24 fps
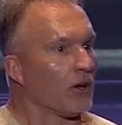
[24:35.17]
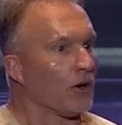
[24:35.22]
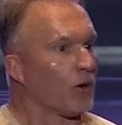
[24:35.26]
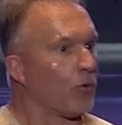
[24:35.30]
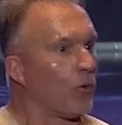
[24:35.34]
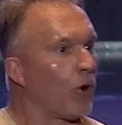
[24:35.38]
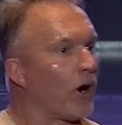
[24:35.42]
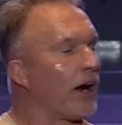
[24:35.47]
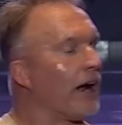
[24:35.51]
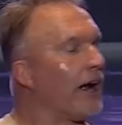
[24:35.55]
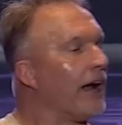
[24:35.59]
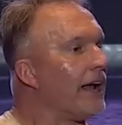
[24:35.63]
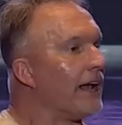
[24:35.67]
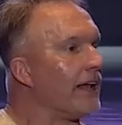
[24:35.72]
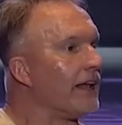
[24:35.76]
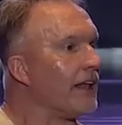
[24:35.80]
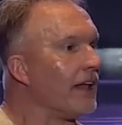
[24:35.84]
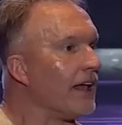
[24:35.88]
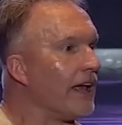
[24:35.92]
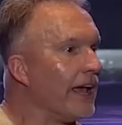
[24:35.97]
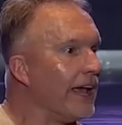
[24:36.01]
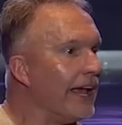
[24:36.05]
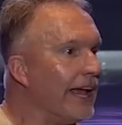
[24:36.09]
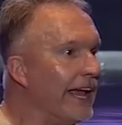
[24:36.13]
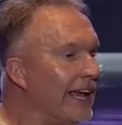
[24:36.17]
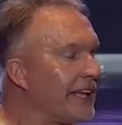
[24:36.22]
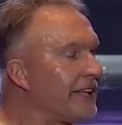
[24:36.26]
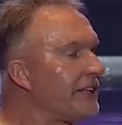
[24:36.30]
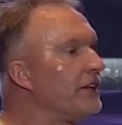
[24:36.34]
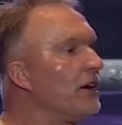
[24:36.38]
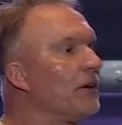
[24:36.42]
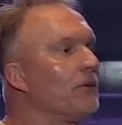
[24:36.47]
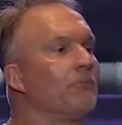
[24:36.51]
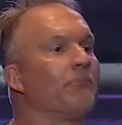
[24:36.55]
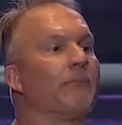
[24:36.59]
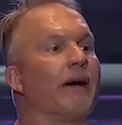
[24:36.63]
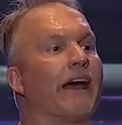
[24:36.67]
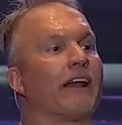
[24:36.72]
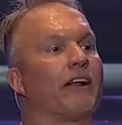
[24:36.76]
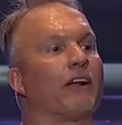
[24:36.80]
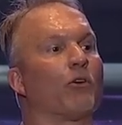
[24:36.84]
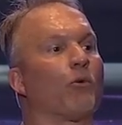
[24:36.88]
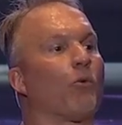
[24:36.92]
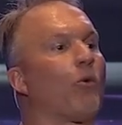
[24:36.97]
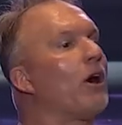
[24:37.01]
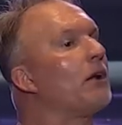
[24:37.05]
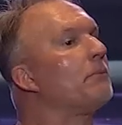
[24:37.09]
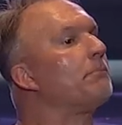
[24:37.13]
where it don't
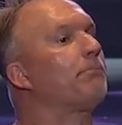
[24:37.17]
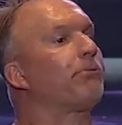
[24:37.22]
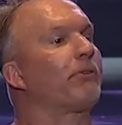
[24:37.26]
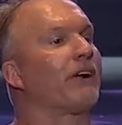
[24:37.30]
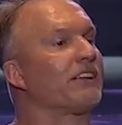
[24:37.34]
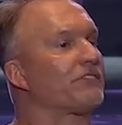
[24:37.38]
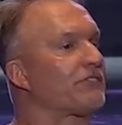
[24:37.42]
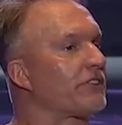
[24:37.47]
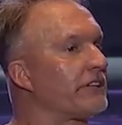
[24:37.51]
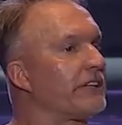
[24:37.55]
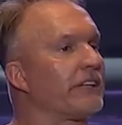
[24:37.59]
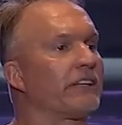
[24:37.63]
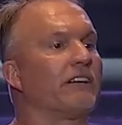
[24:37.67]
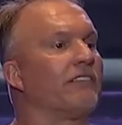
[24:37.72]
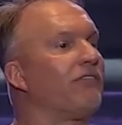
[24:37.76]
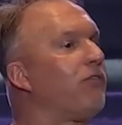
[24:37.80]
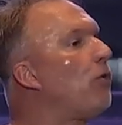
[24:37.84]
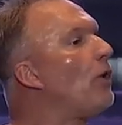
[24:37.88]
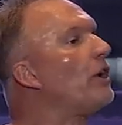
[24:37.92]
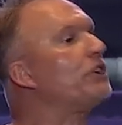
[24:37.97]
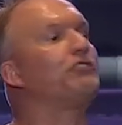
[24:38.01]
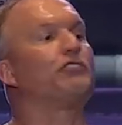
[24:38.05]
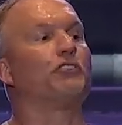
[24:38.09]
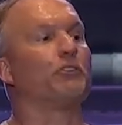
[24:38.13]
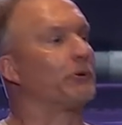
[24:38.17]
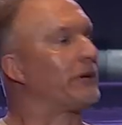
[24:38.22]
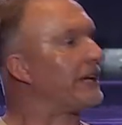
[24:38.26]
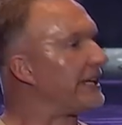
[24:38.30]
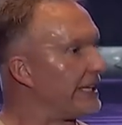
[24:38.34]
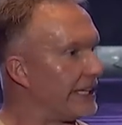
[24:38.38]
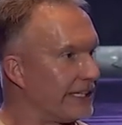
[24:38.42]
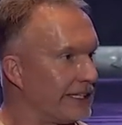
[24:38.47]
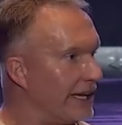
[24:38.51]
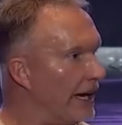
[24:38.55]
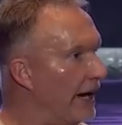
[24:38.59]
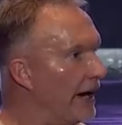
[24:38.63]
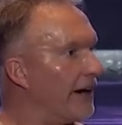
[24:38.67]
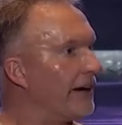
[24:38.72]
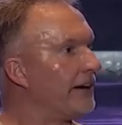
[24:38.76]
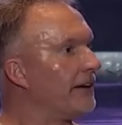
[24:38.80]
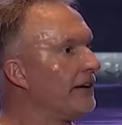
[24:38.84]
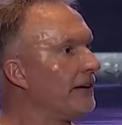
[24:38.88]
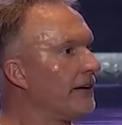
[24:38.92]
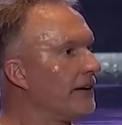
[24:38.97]
matter what president of what you get in there.